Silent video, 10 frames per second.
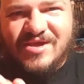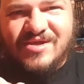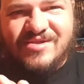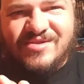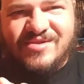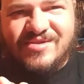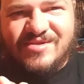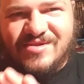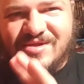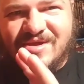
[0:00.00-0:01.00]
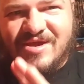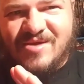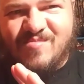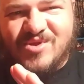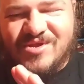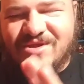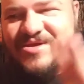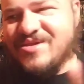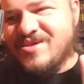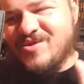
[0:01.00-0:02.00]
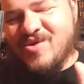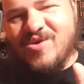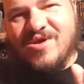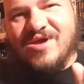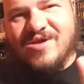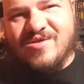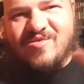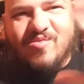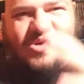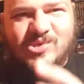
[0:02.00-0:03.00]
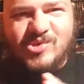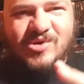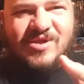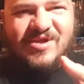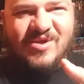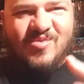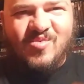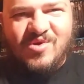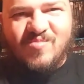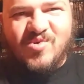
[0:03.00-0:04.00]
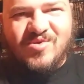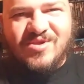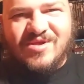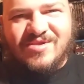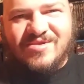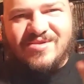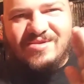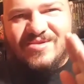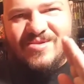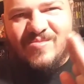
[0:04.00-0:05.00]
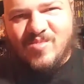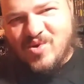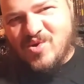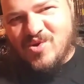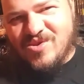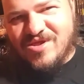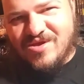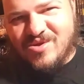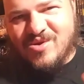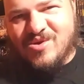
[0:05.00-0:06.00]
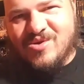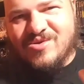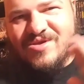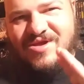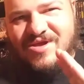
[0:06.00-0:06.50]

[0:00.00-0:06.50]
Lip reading: is happening in the dollhouse, which represents the murder that occurred